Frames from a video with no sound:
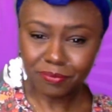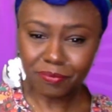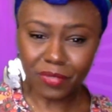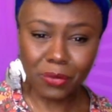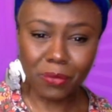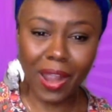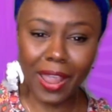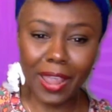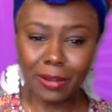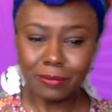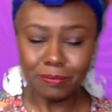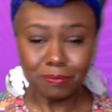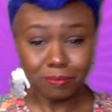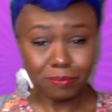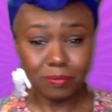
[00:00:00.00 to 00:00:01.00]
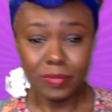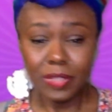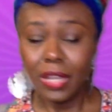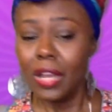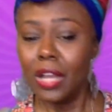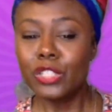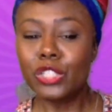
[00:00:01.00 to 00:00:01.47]
right?
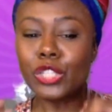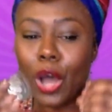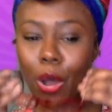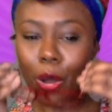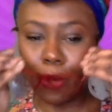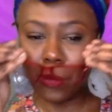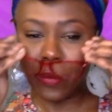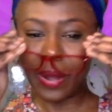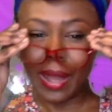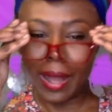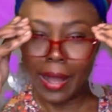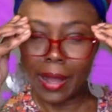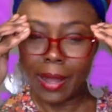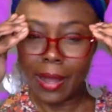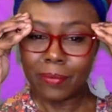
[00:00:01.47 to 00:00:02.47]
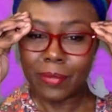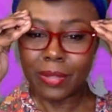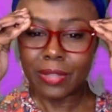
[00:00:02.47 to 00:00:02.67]
So and